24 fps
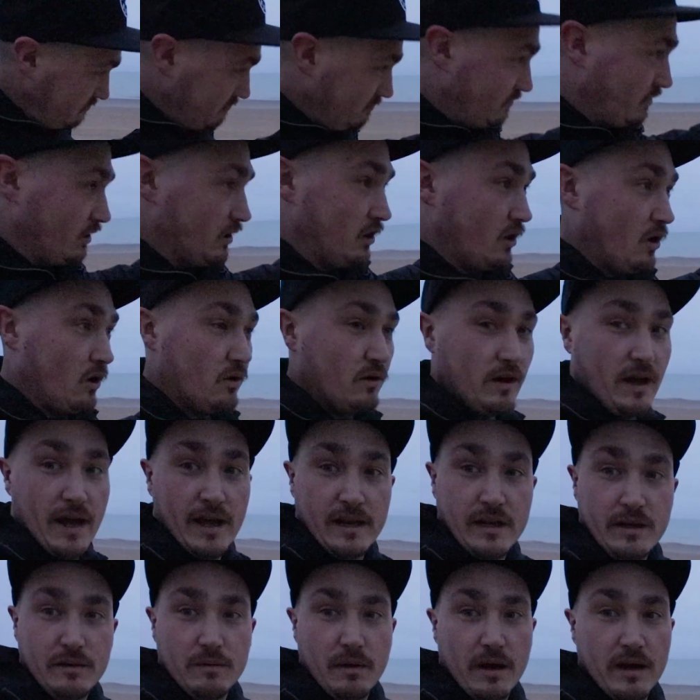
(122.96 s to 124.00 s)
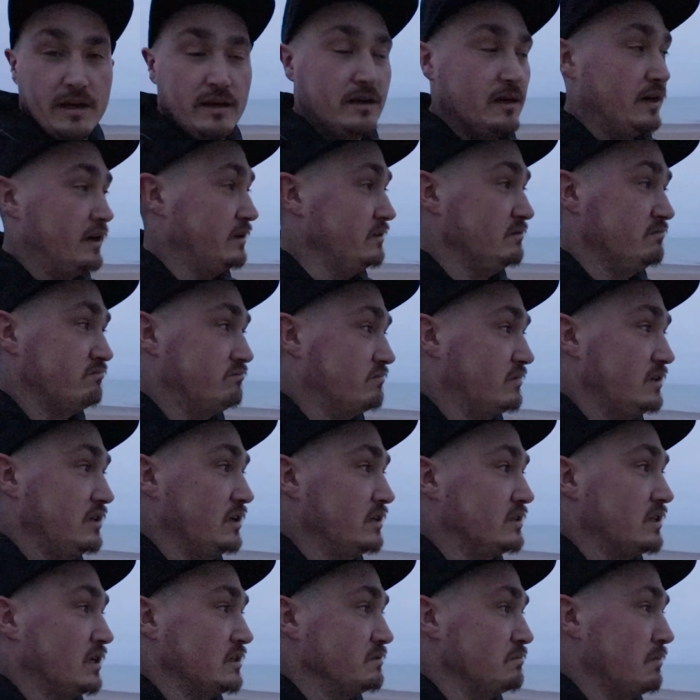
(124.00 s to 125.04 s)
long anyway, it
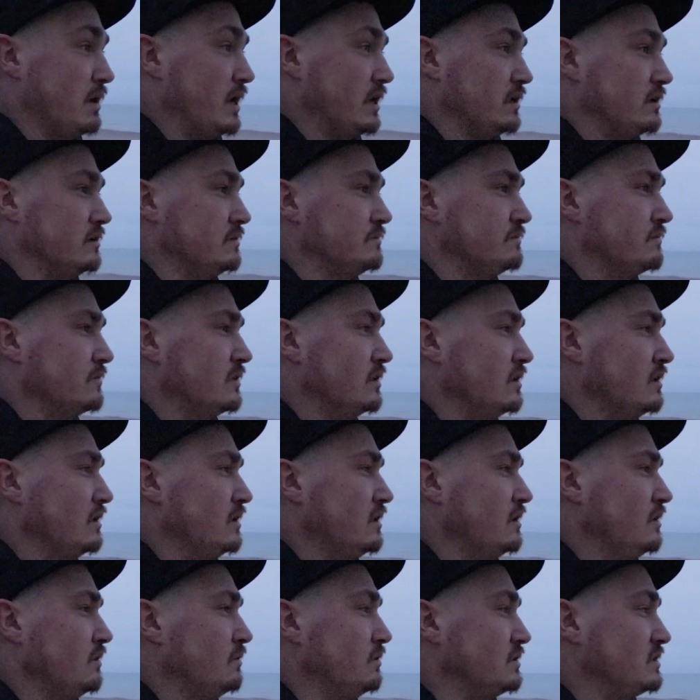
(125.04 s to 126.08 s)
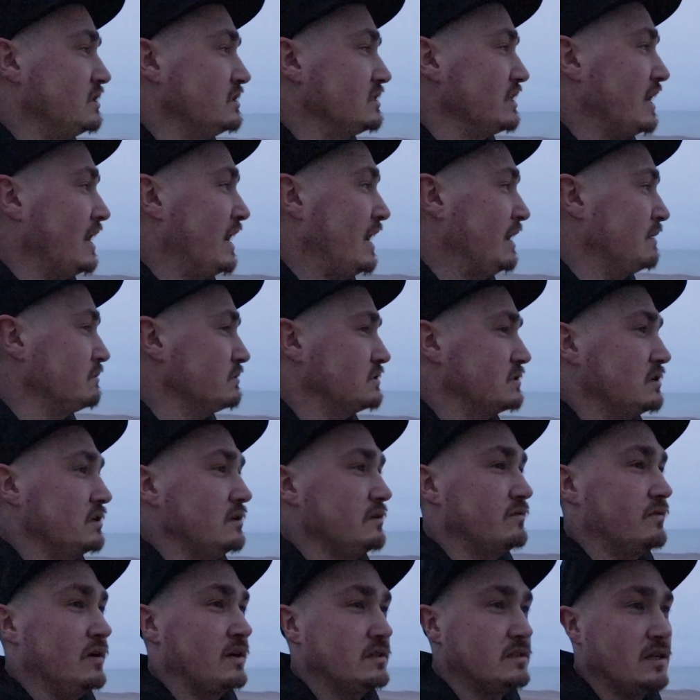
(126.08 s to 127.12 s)
doesn't matter, which is absolutely
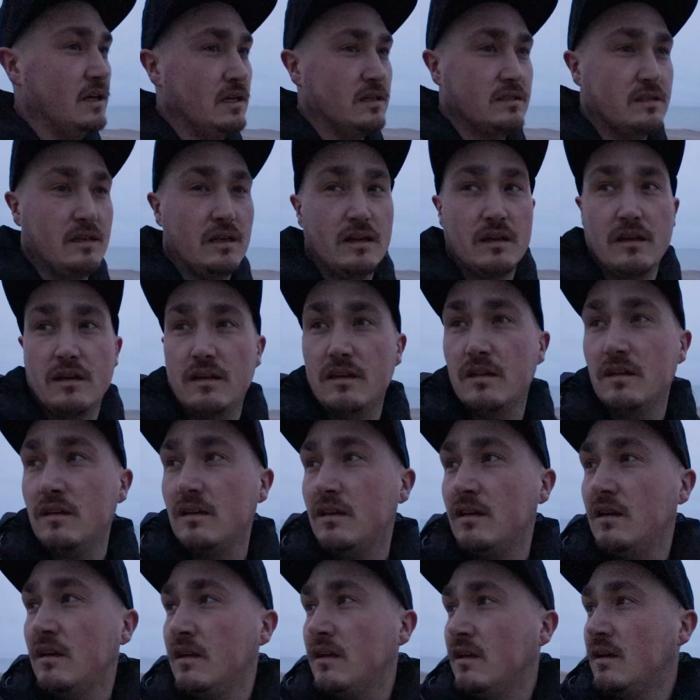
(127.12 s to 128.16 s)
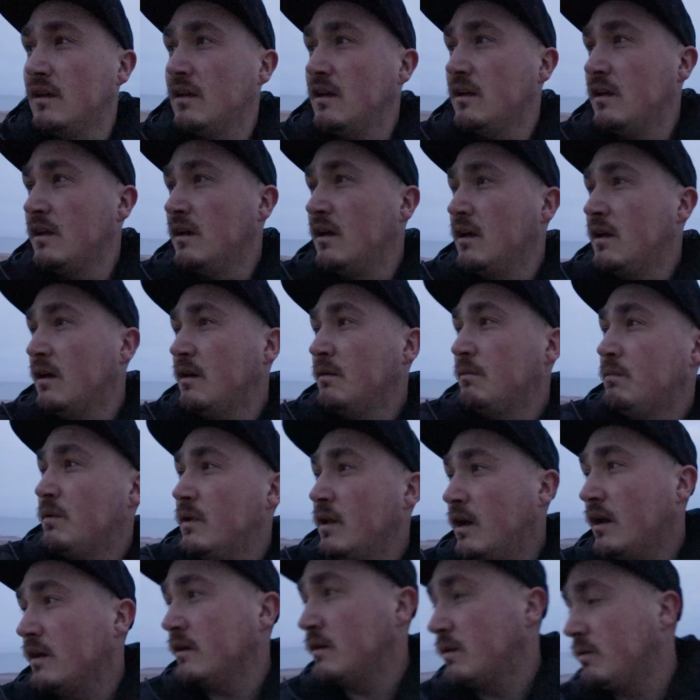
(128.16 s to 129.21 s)
fantastic. But
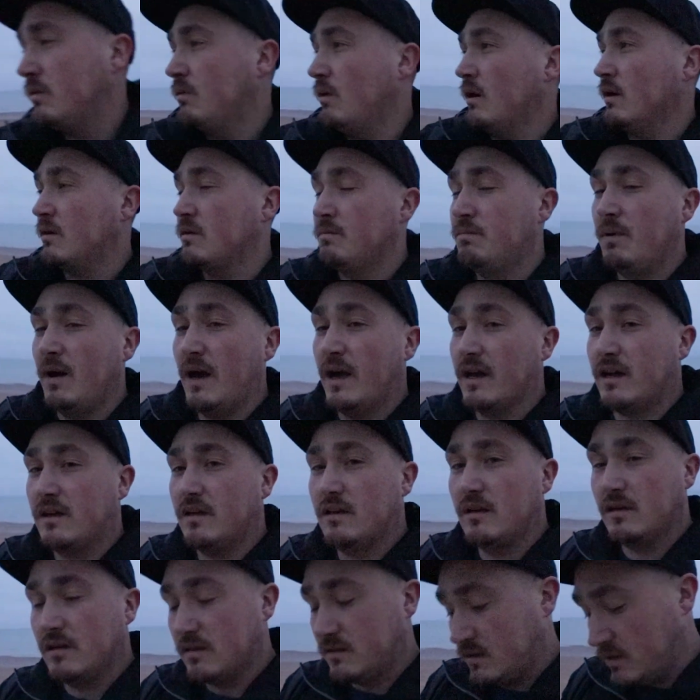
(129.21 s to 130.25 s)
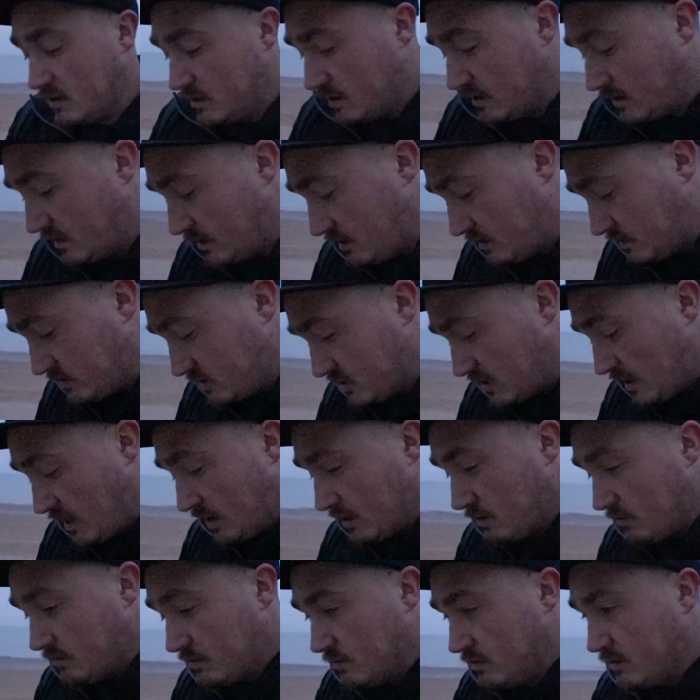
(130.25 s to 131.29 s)
no, welcome back to the
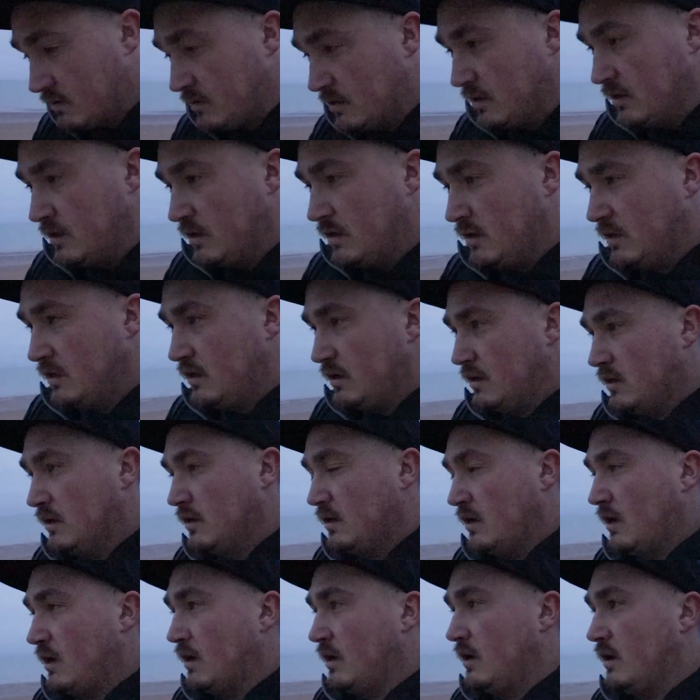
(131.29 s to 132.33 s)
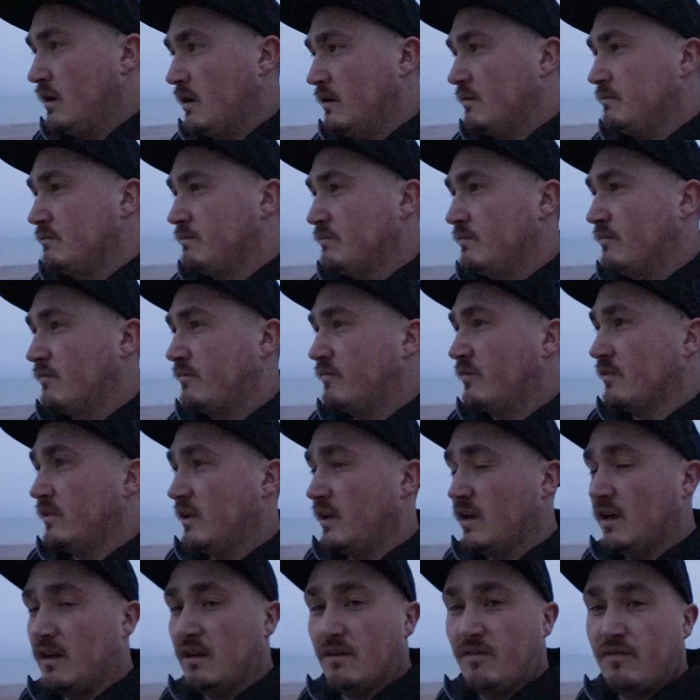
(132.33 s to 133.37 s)
channel for
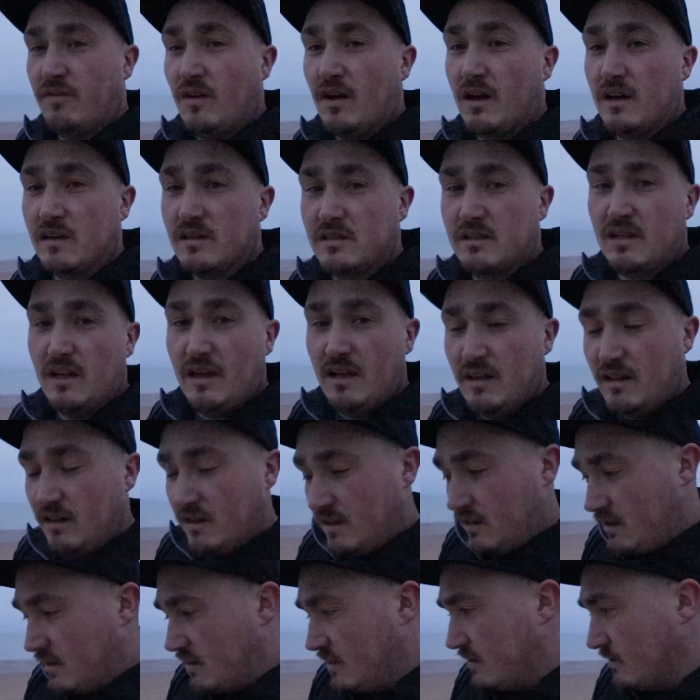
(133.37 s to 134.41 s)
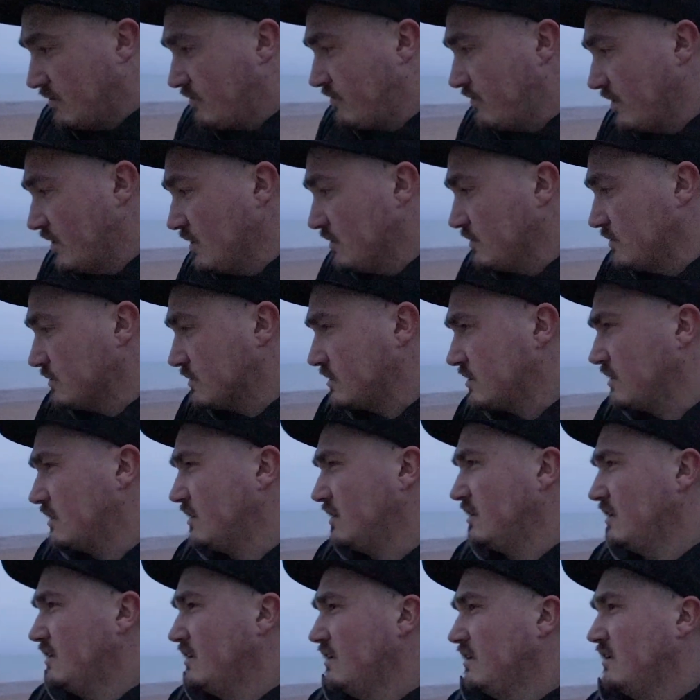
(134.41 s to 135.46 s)
the first in the field
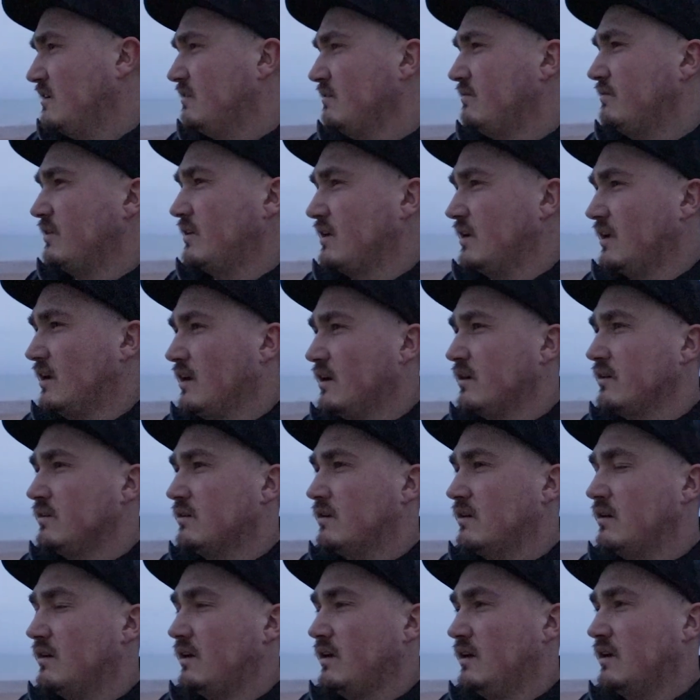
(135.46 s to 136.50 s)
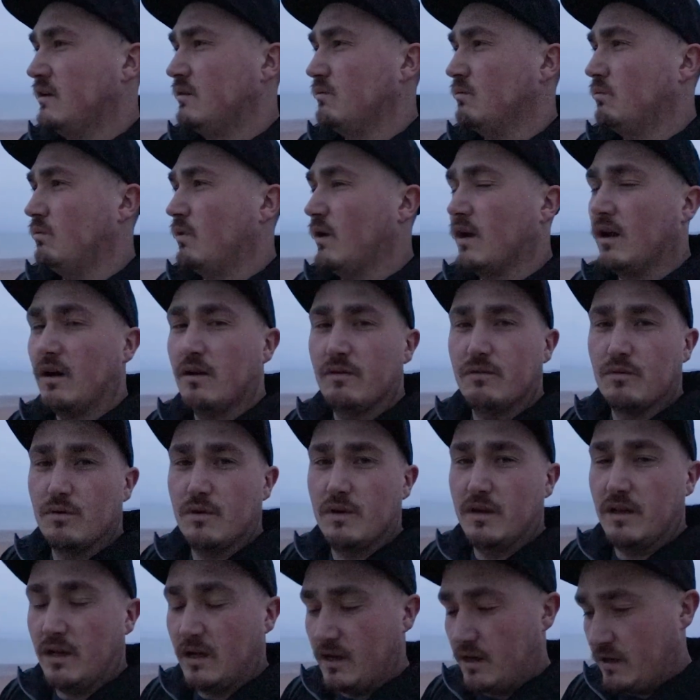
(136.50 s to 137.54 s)
video in well over
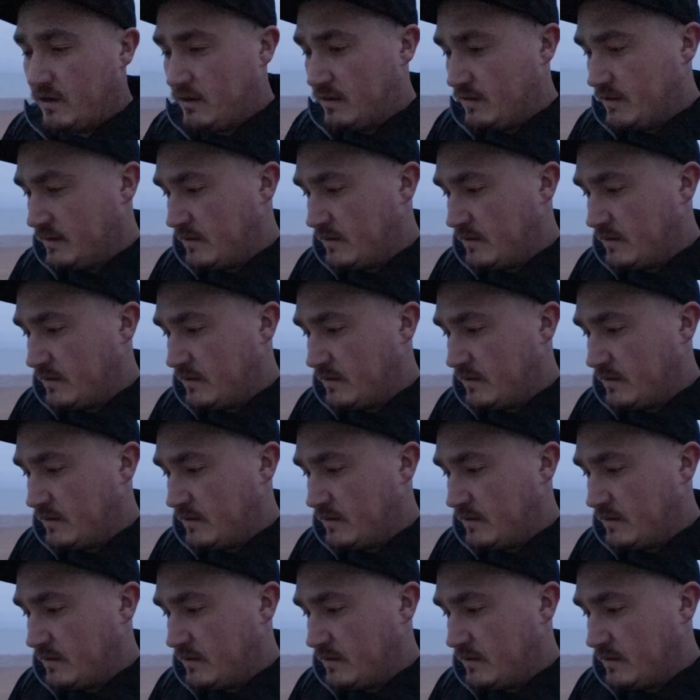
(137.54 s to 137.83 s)
a year.